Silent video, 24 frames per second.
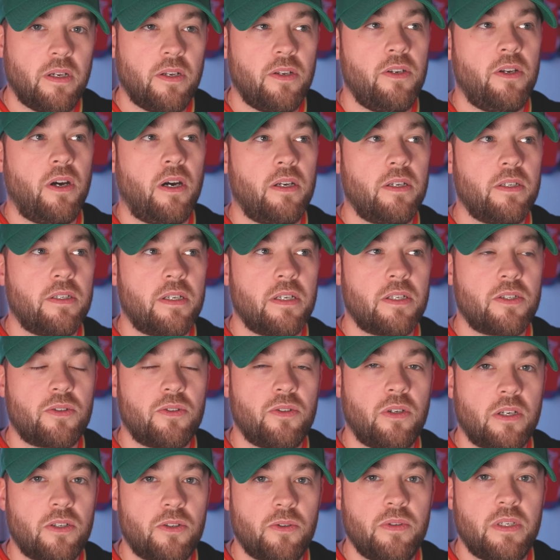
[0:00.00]
not
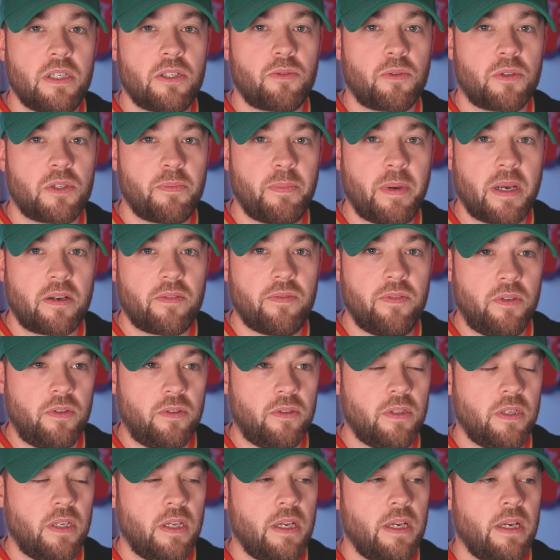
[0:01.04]
too
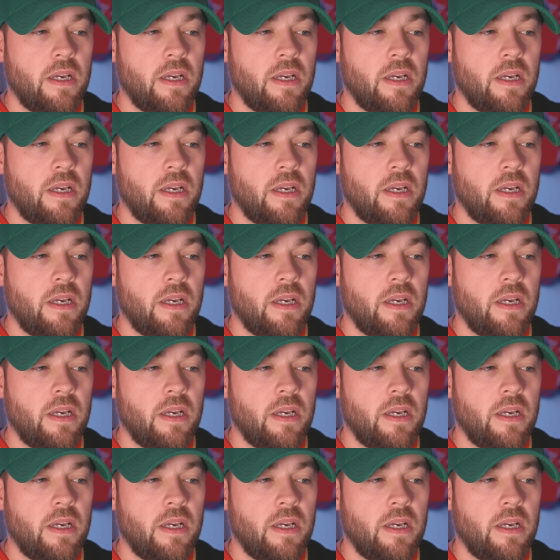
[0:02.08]
disrespectful,